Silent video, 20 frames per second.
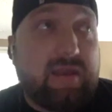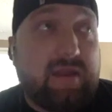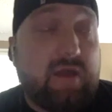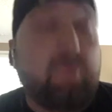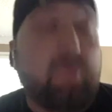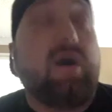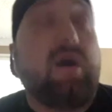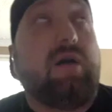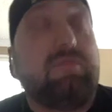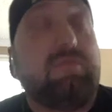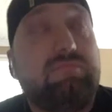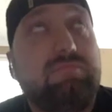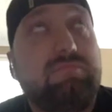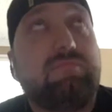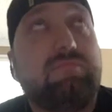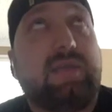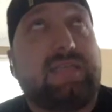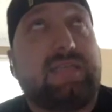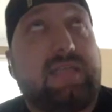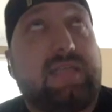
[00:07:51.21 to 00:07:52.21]
Uh, well,
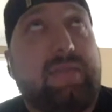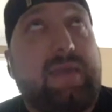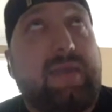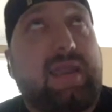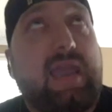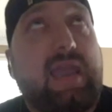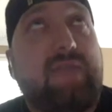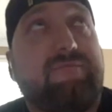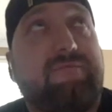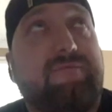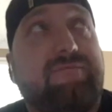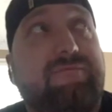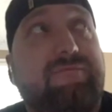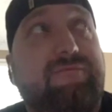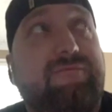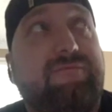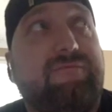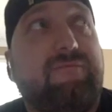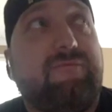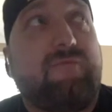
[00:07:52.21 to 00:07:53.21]
I take that back. I had
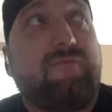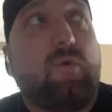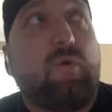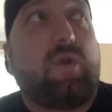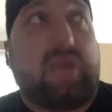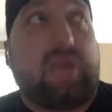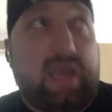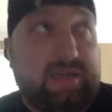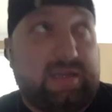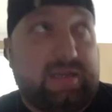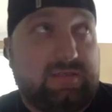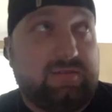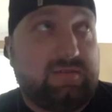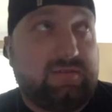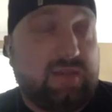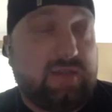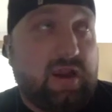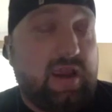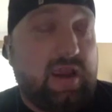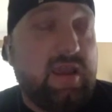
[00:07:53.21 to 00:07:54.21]
four guys.
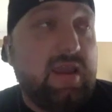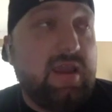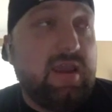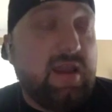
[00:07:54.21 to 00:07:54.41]
Sorry.